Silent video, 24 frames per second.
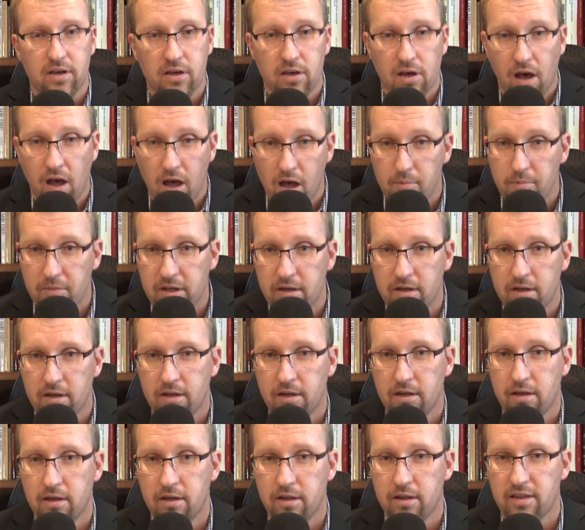common
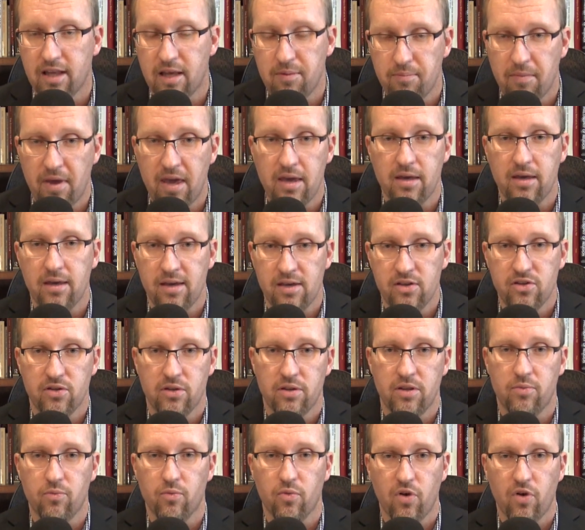that make each of them